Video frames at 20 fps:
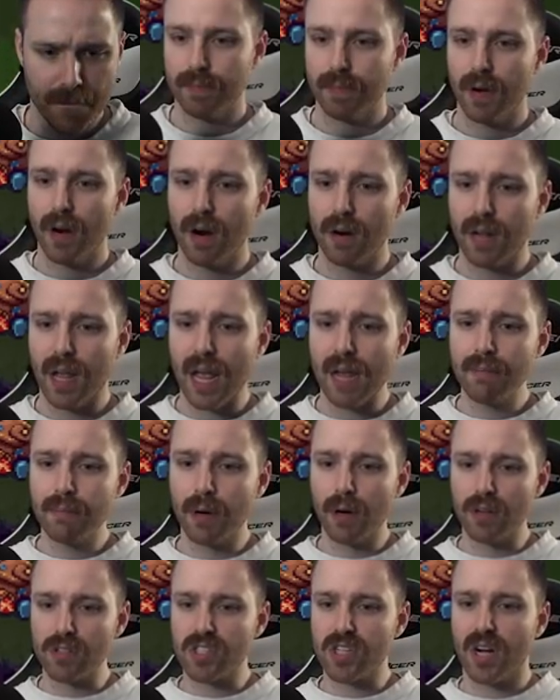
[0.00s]
Arcane
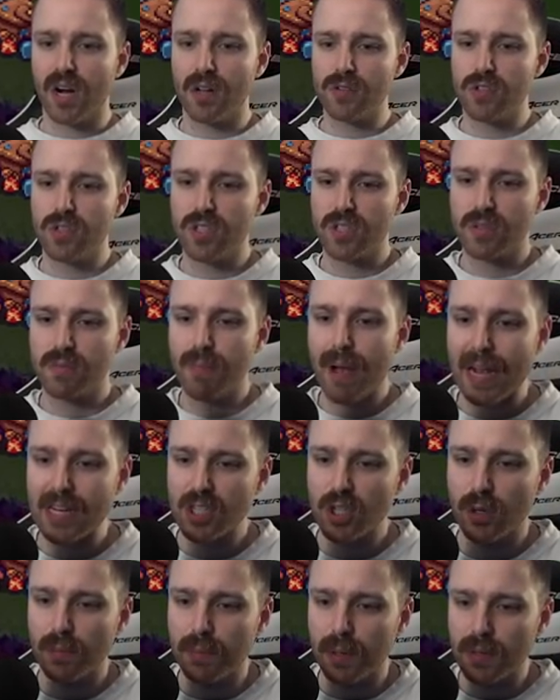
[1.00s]
Bolts conjures
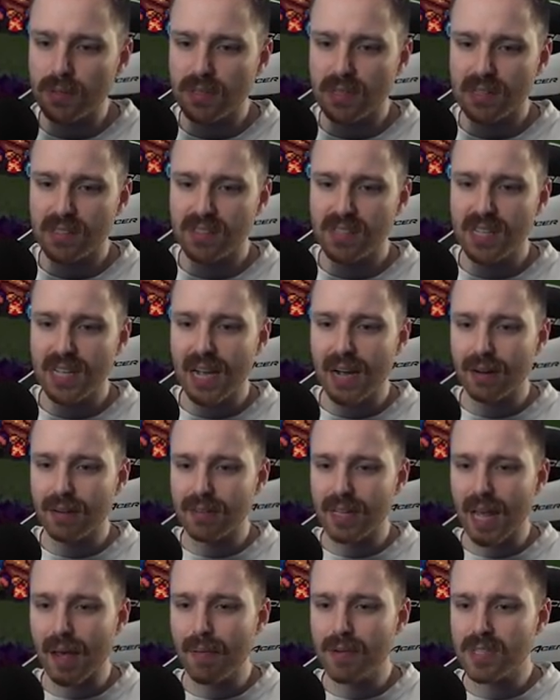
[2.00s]
magical bolts that seek out and
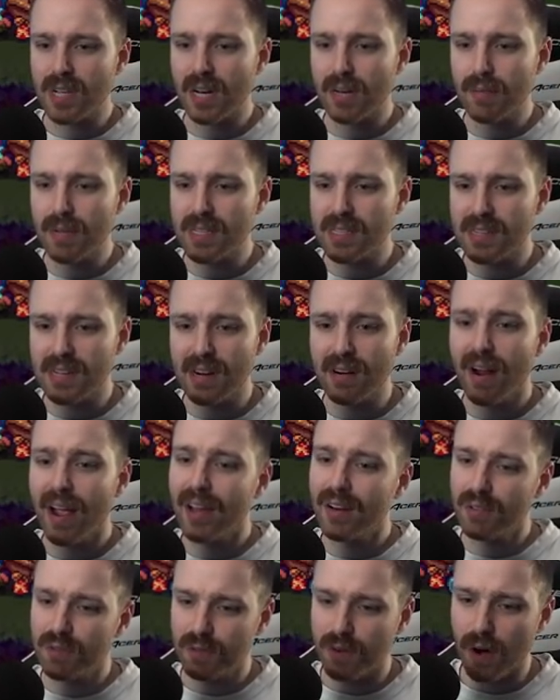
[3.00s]
damage enemies near
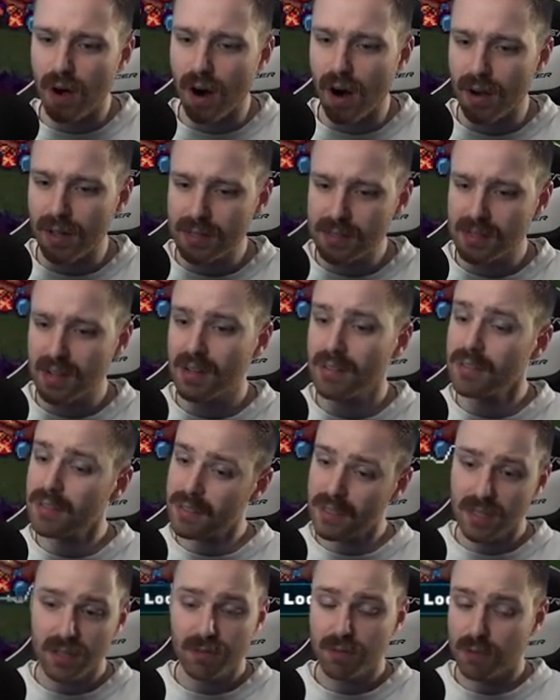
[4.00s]
and far. That sounds
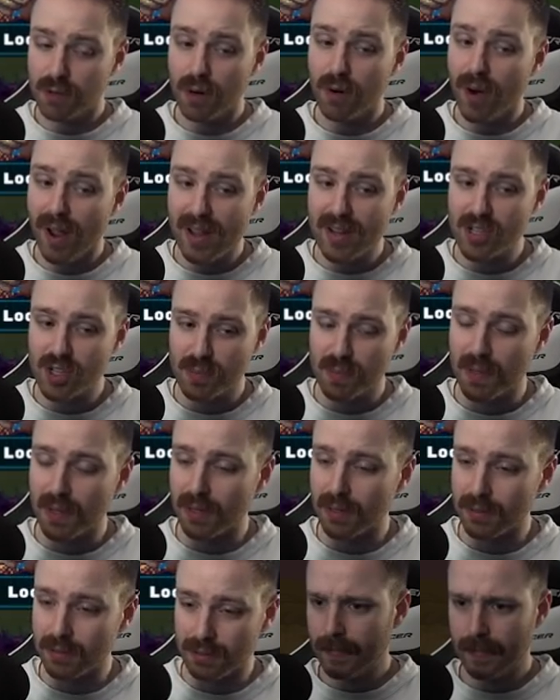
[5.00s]
good for a ranged
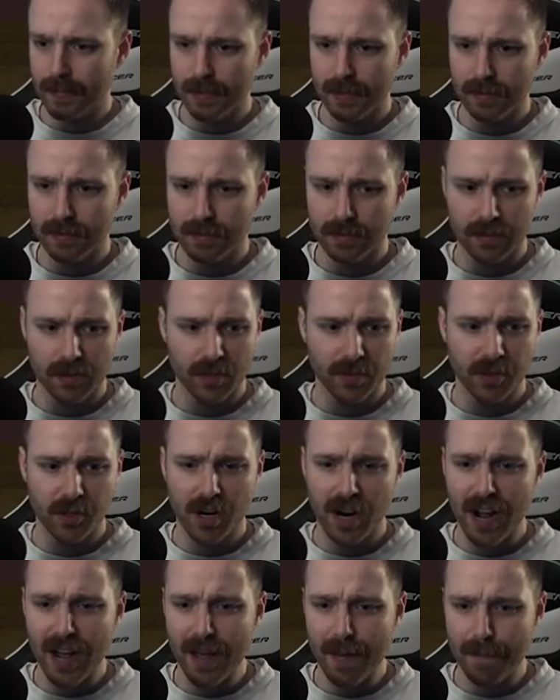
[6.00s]
build. Should we
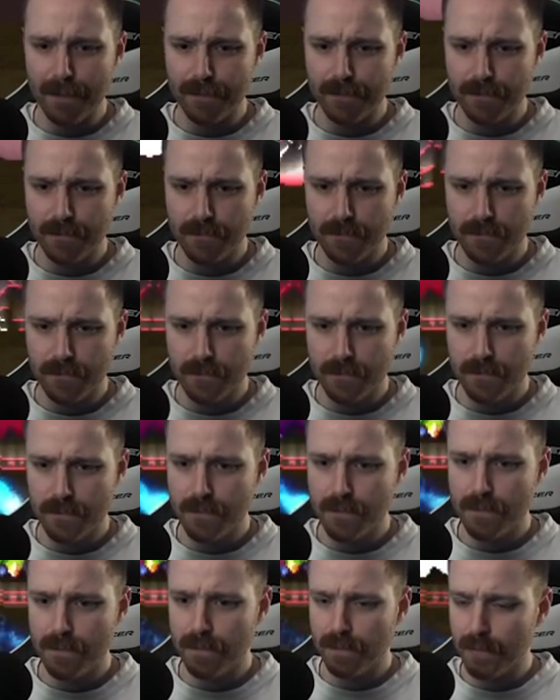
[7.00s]
try it?
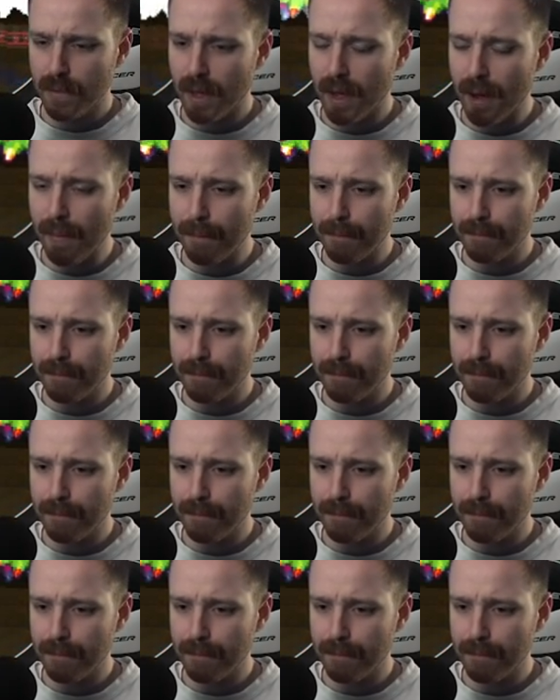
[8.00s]
Yeah.